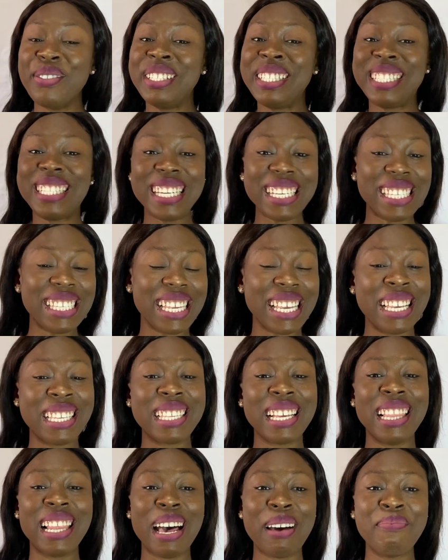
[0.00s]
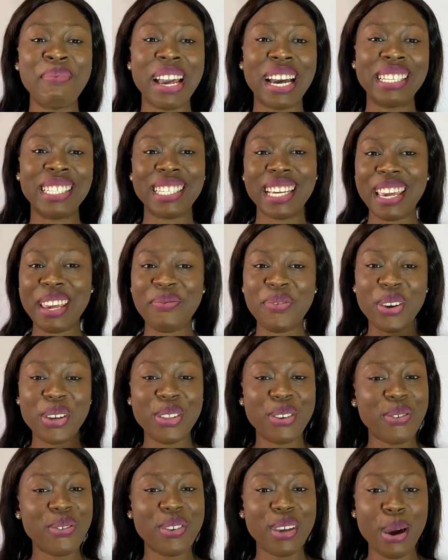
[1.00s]
This is the Lamia Day. If you're
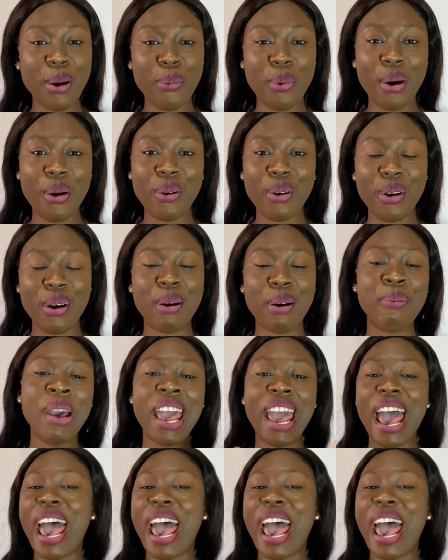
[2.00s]
new here, welcome.